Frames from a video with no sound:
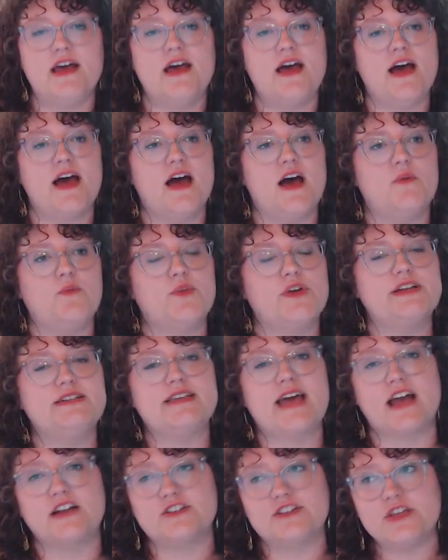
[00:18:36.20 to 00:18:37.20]
where he's
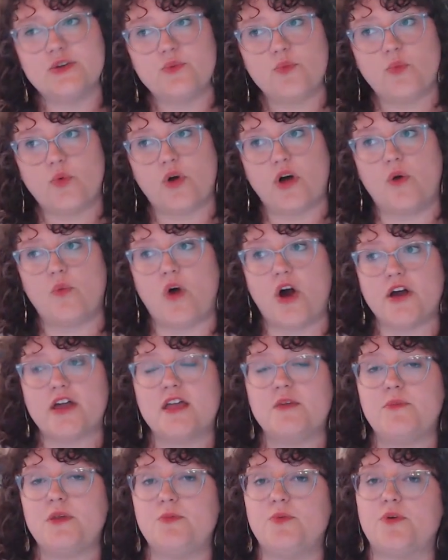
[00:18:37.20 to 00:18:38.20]
actually
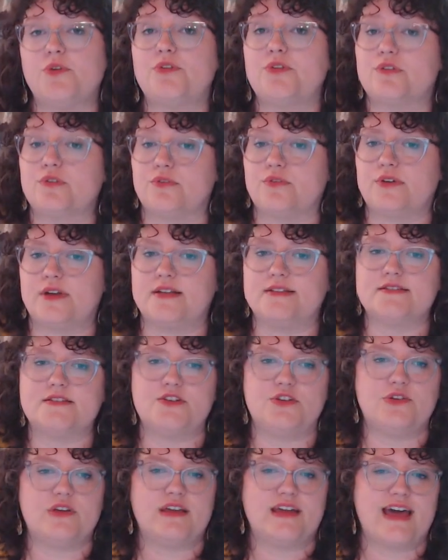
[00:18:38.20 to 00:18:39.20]
walking people through it so
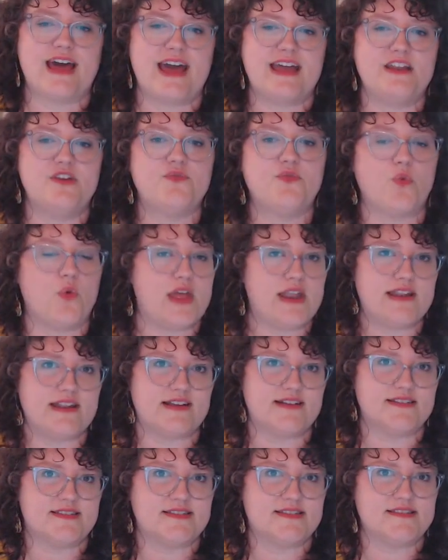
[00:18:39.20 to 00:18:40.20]
you can kind of
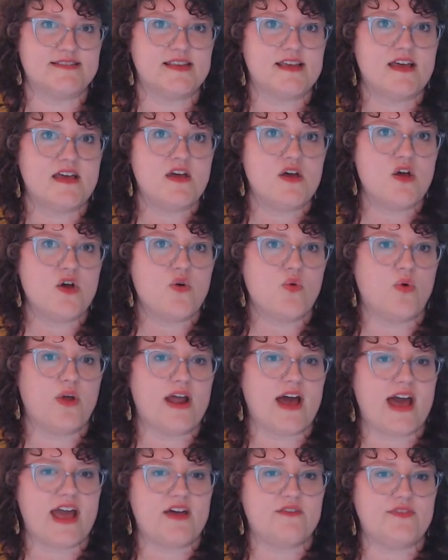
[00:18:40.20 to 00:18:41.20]
witness what
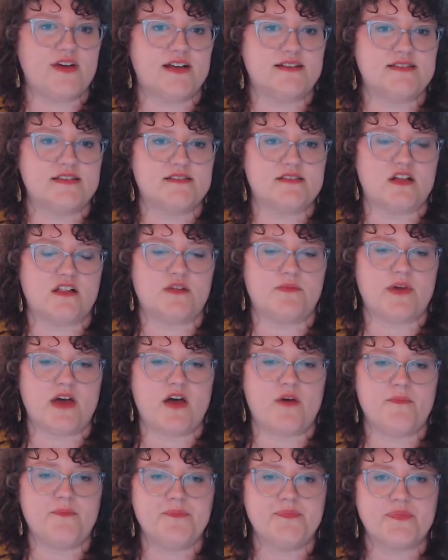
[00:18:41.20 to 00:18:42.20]
IFS is all
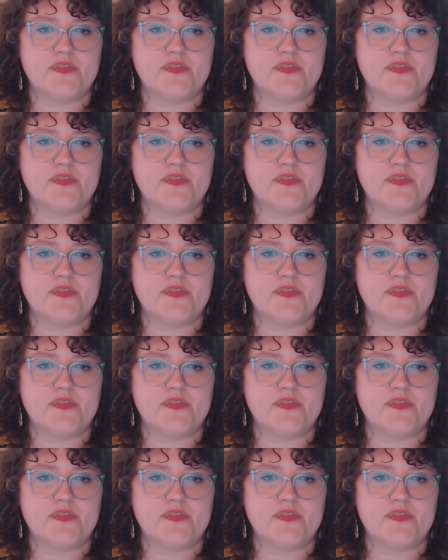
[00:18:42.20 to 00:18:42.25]
about.